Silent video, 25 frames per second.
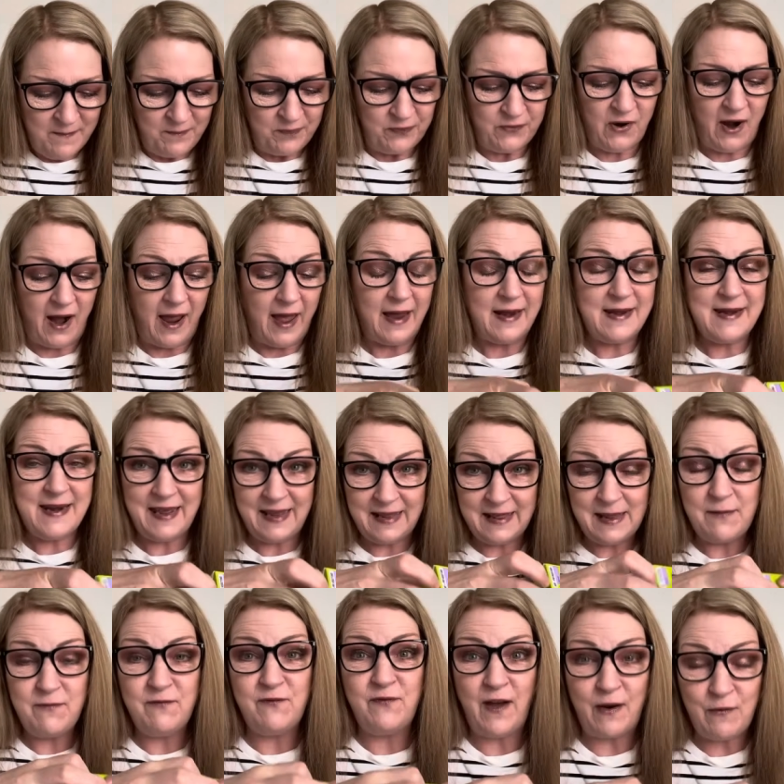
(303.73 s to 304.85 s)
Right, I nearly
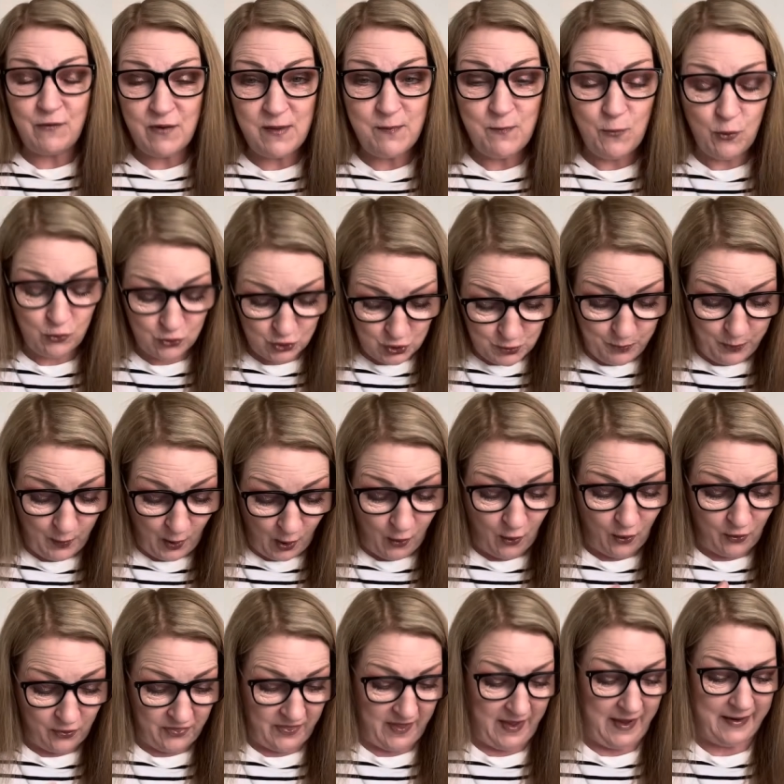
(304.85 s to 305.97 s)
very much
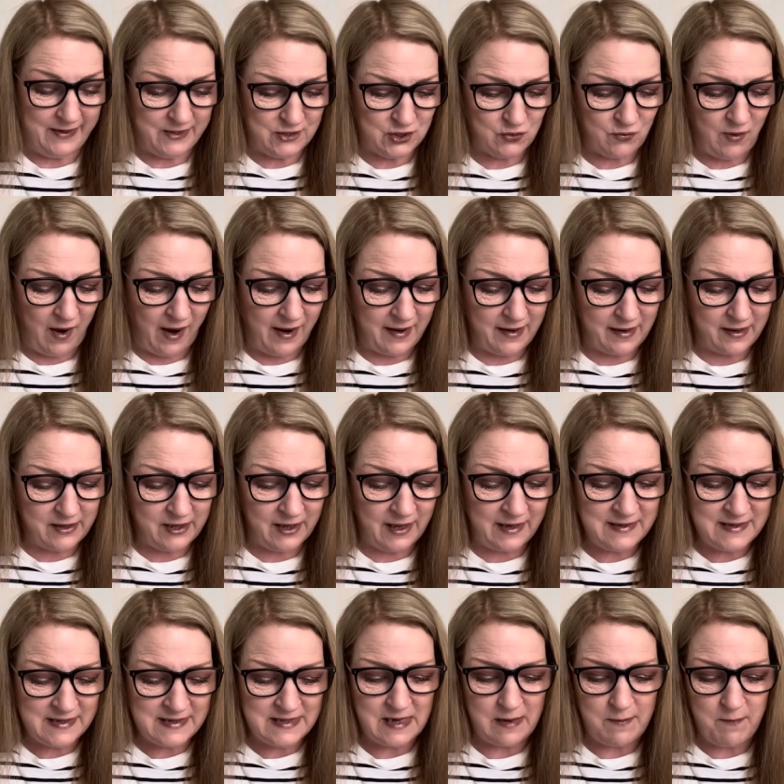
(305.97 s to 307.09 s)
bought this, right,
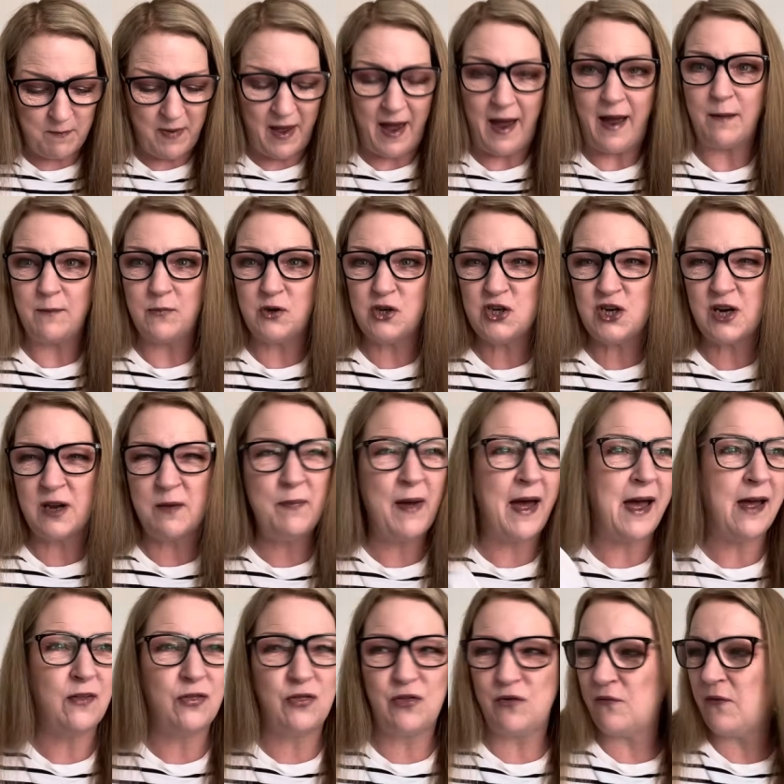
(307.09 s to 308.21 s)
cleansing balm, because you can buy
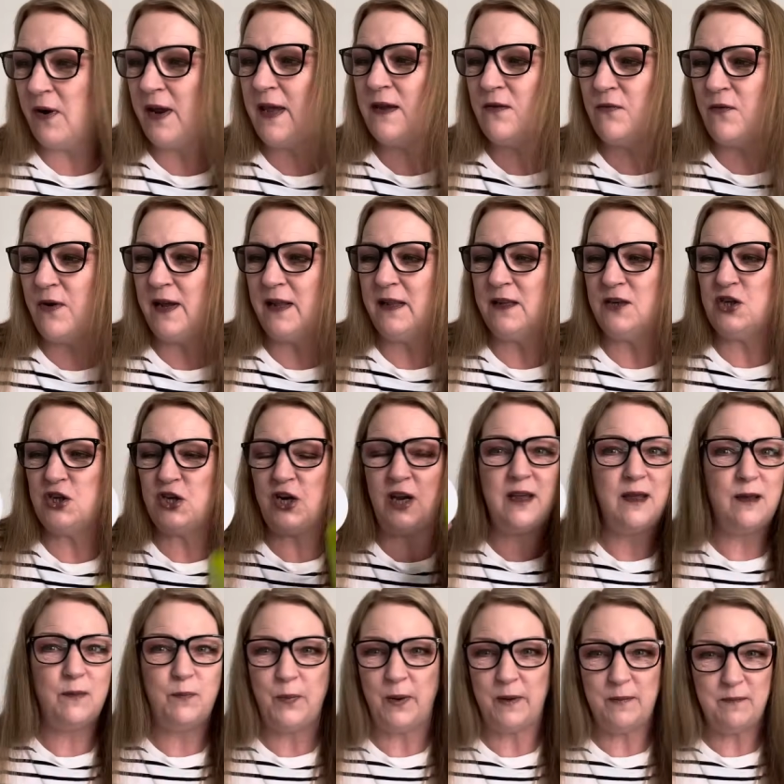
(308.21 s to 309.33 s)
three really
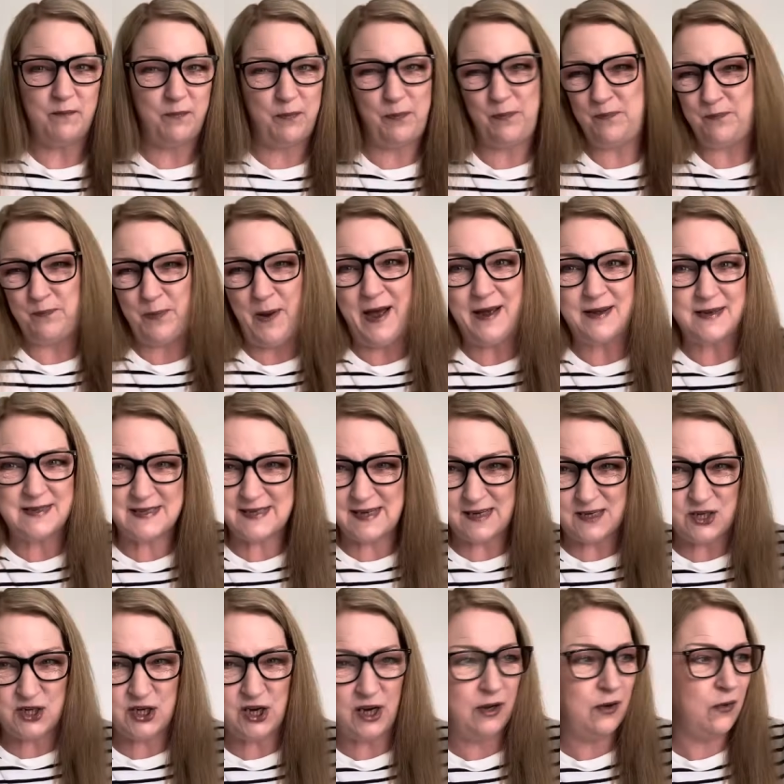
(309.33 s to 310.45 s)
cheap and packs of
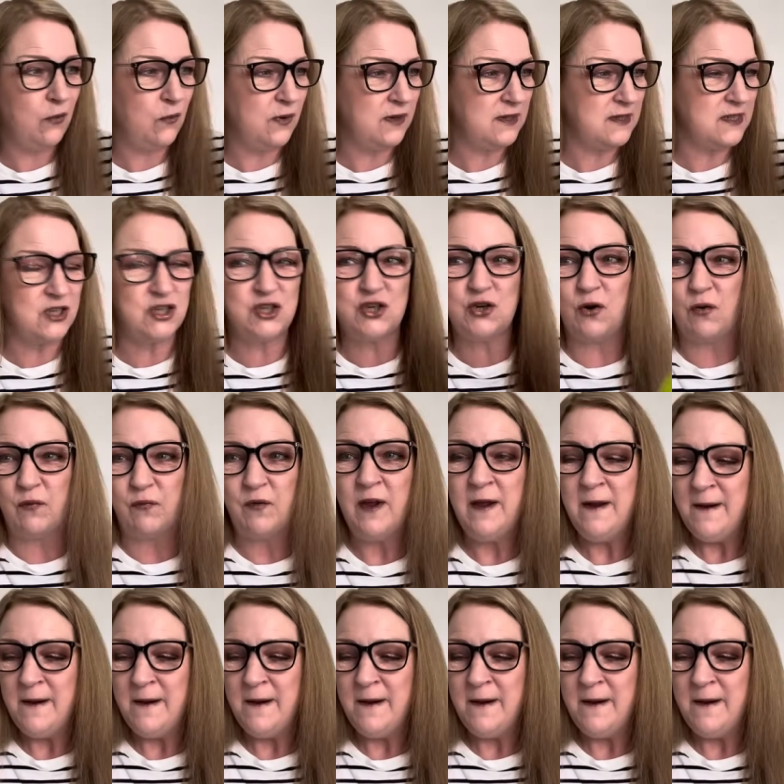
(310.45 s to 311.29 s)
two and stuff.